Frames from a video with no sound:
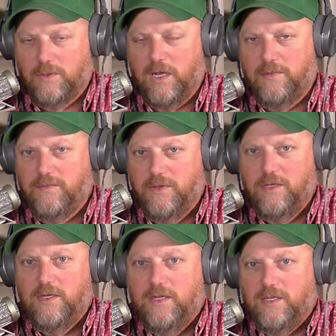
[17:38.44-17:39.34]
Okay.
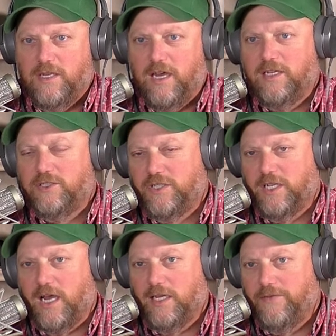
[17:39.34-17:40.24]
Yeah,
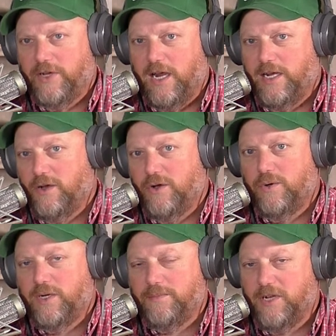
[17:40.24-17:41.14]
interesting. I live in
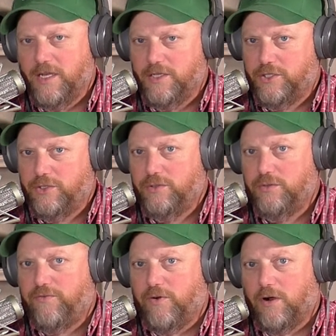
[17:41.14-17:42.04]
Idaho and I'm not
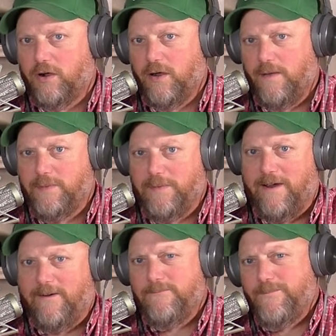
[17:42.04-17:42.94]
too far. I'm
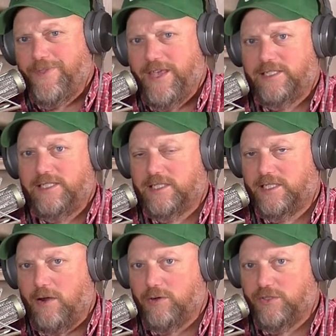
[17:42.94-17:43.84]
about uh,
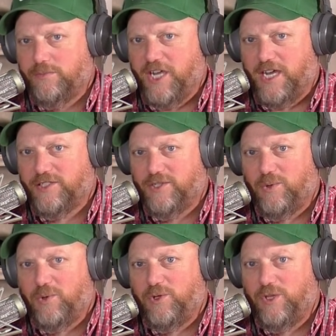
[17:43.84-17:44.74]
six hours from Jackson
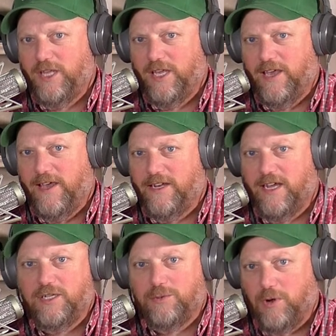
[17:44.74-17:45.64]
Hole. And
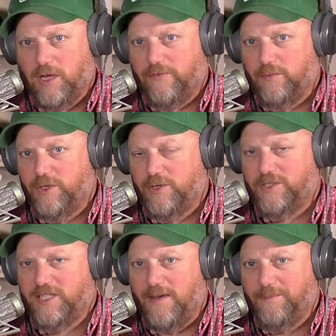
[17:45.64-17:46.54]
you're probably familiar
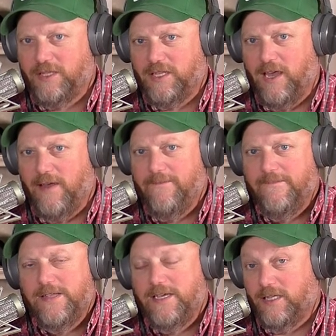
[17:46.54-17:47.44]
with that. But the, uh,
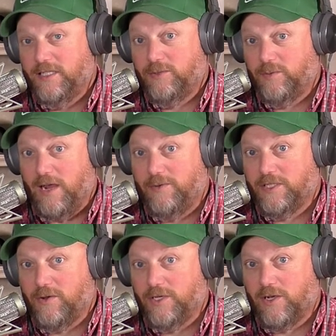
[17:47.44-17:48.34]
at least when I
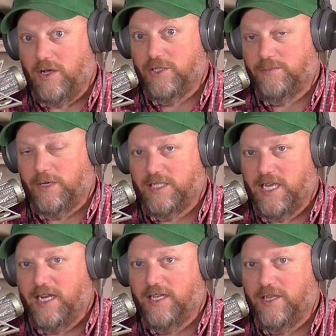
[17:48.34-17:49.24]
was going to college in
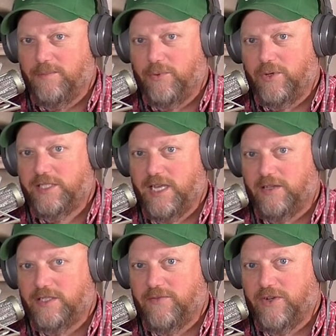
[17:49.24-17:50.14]
Montana, the Boy
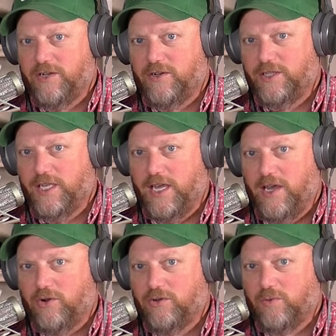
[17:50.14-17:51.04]
Scouts every year on the
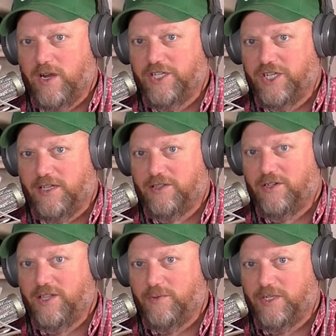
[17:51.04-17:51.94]
elk range out
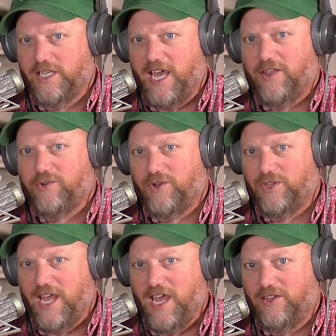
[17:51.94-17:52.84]
there, they would gather all
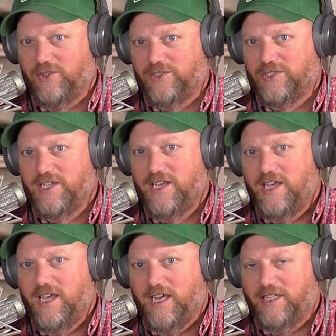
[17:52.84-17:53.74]
the antlers
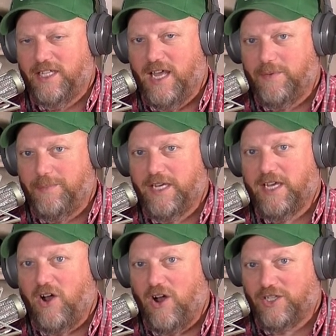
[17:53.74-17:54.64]
and then they have a
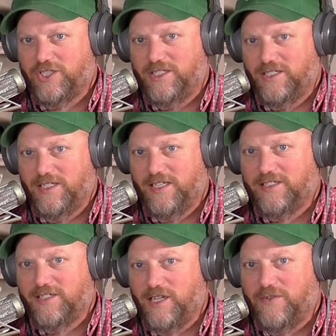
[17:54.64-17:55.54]
big auction
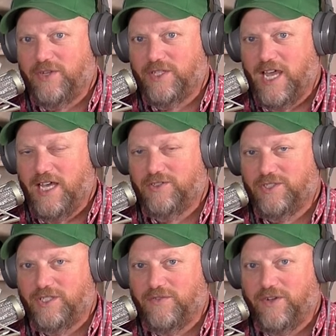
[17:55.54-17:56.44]
and sell off all the
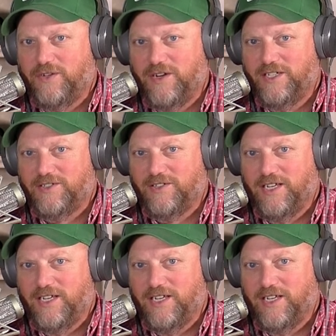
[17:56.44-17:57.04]
antlers as a fundraiser.